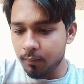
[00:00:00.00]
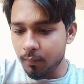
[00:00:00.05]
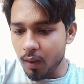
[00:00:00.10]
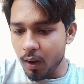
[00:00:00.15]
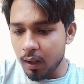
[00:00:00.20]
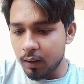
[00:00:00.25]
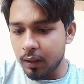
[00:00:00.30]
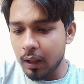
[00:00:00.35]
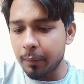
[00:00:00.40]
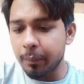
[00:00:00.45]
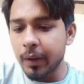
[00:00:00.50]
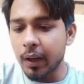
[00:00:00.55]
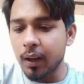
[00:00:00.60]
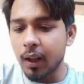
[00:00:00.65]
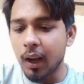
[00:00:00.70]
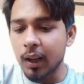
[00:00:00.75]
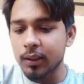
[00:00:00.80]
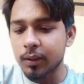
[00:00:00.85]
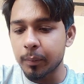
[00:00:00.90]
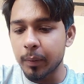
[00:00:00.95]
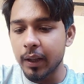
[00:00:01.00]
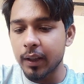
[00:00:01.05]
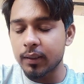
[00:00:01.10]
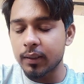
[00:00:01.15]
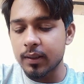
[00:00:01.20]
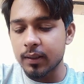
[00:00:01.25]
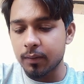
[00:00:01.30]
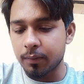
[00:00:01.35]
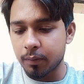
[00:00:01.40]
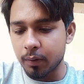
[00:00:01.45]
The task being
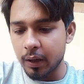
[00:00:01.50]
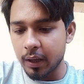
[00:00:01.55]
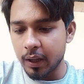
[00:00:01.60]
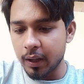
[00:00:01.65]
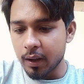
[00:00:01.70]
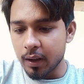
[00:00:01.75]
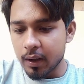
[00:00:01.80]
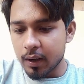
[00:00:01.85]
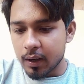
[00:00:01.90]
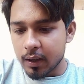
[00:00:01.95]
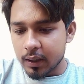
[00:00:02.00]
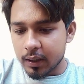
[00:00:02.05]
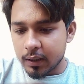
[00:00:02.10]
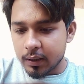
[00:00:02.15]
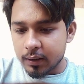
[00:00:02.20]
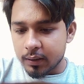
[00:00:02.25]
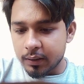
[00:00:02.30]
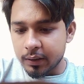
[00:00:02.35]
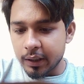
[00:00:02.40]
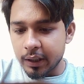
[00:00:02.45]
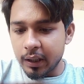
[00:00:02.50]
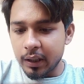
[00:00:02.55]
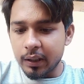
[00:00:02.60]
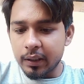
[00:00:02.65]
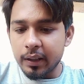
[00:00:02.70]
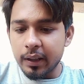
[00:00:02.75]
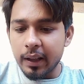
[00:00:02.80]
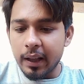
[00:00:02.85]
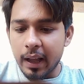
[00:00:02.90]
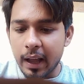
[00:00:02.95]
fully sealed,
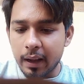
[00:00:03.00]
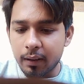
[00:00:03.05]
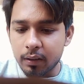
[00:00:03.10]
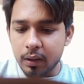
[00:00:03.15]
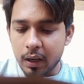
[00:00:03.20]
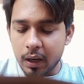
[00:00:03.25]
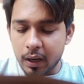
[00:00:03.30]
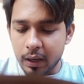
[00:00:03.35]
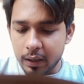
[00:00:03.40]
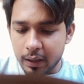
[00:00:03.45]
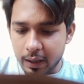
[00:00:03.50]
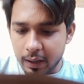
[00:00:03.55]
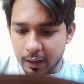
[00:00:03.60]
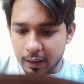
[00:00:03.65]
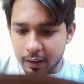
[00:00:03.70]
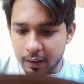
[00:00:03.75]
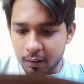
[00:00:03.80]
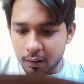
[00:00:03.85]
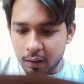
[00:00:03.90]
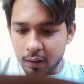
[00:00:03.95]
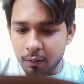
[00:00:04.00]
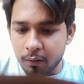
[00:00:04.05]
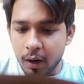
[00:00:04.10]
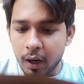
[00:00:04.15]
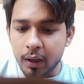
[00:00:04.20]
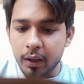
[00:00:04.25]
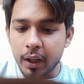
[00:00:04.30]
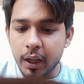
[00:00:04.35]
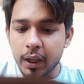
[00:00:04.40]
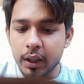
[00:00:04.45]
they have that
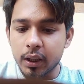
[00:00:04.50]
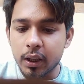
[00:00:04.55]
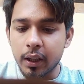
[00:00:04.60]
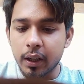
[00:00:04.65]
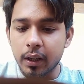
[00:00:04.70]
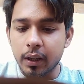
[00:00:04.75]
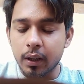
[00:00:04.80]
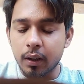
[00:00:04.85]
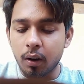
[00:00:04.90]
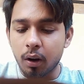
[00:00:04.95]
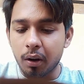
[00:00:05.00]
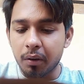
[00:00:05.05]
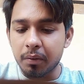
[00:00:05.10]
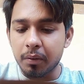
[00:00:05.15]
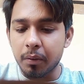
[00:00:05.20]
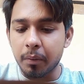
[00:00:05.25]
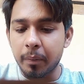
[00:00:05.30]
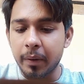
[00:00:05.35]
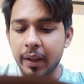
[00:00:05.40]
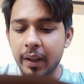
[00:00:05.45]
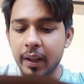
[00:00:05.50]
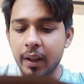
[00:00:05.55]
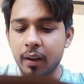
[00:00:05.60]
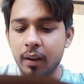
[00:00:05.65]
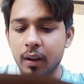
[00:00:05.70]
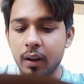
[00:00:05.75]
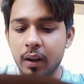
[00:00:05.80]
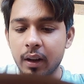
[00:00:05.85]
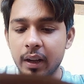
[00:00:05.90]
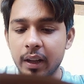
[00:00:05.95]
advantage of being
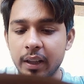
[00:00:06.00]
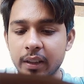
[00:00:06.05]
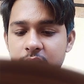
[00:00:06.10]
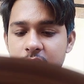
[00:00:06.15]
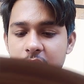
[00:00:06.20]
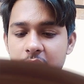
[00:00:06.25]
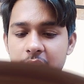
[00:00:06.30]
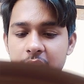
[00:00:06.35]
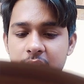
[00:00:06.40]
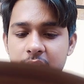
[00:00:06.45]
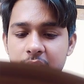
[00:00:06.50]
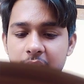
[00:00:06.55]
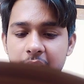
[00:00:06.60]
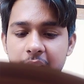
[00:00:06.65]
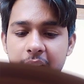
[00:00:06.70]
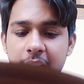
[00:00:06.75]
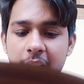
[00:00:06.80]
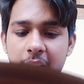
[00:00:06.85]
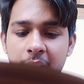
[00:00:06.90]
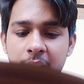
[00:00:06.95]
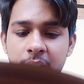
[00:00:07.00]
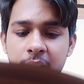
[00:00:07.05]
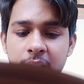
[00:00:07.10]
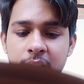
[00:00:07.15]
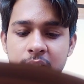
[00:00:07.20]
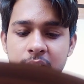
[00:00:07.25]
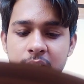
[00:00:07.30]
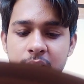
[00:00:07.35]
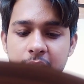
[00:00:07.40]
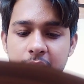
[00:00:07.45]
easily cleaned and
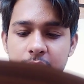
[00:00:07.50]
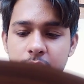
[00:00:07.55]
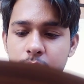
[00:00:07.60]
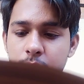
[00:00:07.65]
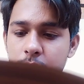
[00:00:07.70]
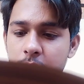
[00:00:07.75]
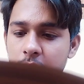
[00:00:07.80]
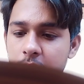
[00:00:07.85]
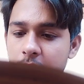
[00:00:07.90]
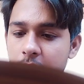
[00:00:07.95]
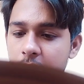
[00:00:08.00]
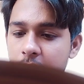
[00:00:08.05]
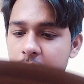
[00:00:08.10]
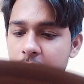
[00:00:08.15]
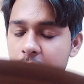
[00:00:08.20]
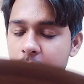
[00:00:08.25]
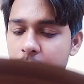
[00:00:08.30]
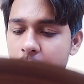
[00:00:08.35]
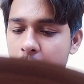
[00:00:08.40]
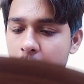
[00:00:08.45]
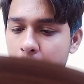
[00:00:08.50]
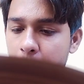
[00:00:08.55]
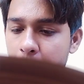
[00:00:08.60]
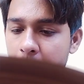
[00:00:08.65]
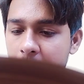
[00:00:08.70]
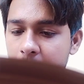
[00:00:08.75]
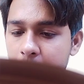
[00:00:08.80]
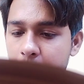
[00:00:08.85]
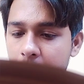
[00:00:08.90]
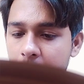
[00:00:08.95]
resistance to the dirty
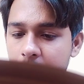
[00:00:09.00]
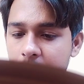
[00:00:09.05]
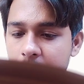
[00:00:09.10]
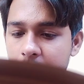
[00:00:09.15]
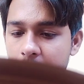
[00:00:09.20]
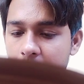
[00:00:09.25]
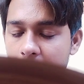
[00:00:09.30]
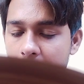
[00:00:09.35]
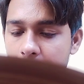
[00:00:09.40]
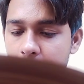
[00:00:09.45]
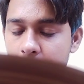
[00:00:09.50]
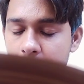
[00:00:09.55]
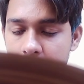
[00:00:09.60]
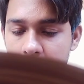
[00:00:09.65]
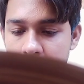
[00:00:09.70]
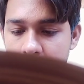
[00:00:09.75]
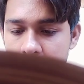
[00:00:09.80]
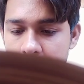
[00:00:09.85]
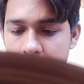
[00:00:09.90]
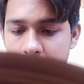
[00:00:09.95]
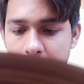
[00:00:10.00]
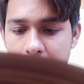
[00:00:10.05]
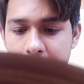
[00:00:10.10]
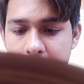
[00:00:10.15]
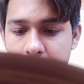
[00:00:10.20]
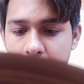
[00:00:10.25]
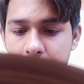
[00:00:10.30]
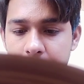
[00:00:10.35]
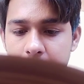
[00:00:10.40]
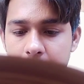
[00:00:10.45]
environment, but they have
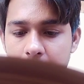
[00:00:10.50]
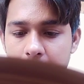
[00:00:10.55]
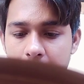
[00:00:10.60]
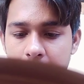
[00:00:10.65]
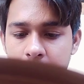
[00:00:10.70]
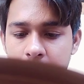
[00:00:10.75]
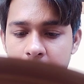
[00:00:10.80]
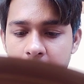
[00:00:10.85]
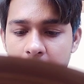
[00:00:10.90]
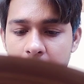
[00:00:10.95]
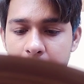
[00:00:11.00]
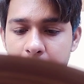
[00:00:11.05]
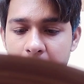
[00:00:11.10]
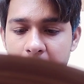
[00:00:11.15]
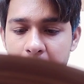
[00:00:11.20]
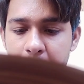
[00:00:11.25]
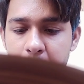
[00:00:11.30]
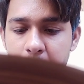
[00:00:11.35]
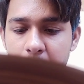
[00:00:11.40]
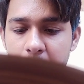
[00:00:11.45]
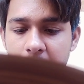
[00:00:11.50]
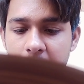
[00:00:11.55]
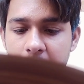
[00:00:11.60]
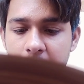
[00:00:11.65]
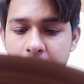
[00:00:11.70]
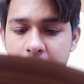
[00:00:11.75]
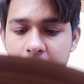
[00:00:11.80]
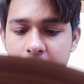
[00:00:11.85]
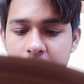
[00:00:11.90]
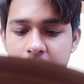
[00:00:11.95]
little feel and they are
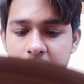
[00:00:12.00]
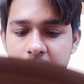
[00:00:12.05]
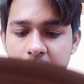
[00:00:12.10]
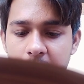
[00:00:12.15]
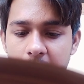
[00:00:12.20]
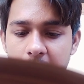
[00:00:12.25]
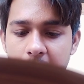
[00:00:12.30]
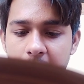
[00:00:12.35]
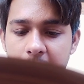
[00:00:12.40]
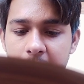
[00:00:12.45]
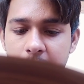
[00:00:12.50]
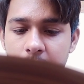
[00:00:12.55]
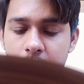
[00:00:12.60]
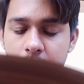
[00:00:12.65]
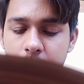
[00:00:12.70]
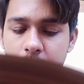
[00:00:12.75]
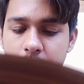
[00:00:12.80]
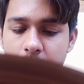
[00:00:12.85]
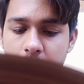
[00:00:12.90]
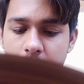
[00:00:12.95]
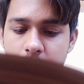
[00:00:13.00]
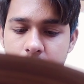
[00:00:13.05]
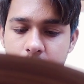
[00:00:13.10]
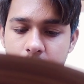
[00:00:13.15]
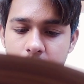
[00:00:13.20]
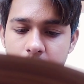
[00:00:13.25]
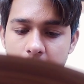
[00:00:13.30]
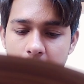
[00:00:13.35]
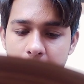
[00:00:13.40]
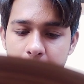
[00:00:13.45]
popular with the trained touch
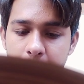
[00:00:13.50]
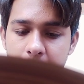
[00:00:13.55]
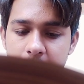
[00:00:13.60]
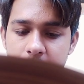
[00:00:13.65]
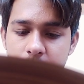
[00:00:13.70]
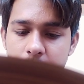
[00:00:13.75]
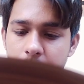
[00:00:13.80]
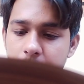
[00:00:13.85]
typist.